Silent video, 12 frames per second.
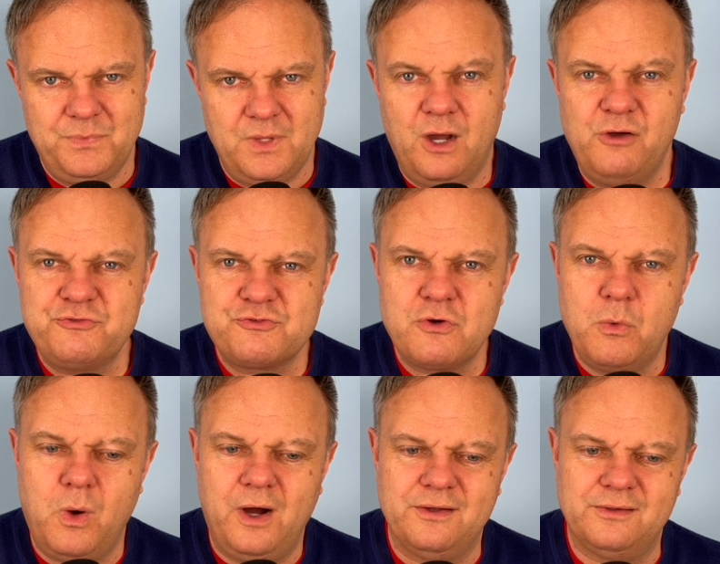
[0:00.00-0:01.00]
After a
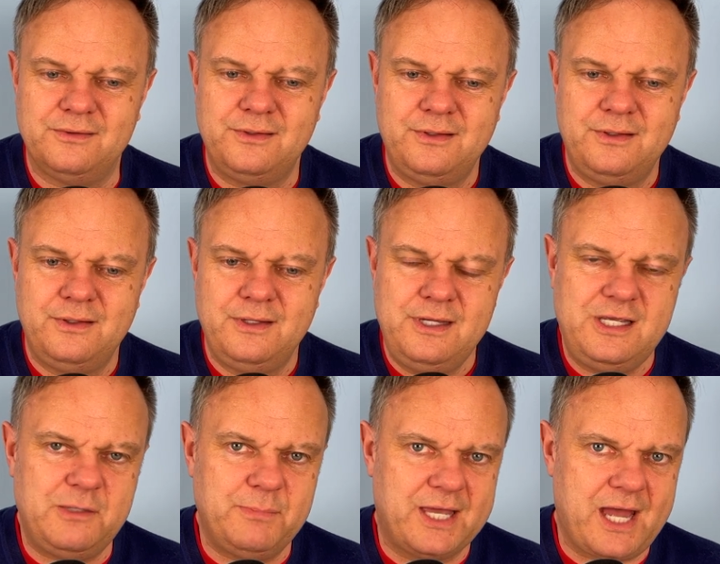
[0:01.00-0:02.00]
while, he
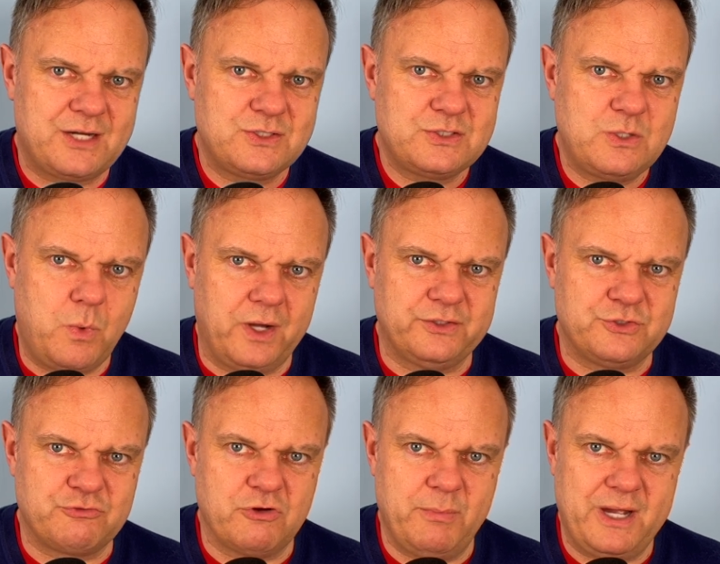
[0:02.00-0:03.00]
began to
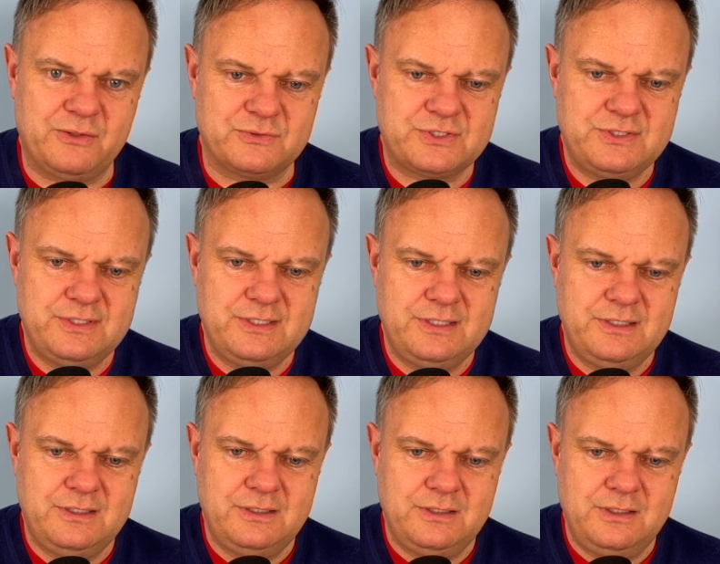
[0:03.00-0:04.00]
wander about,
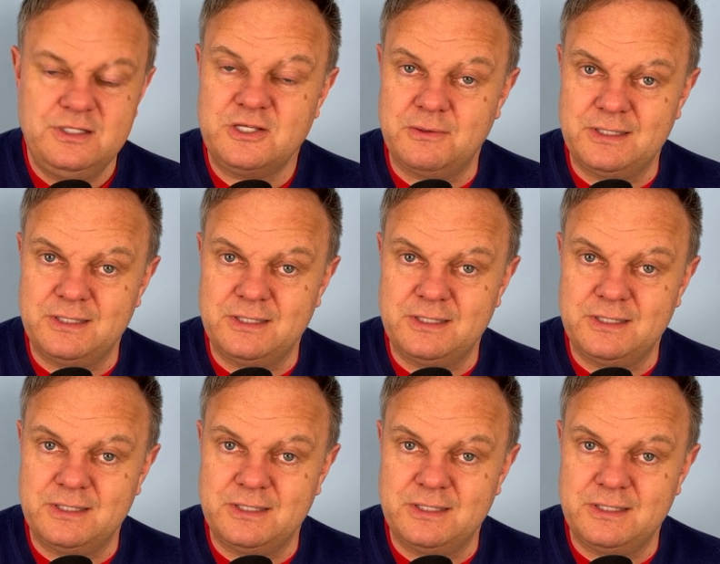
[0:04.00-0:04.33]
going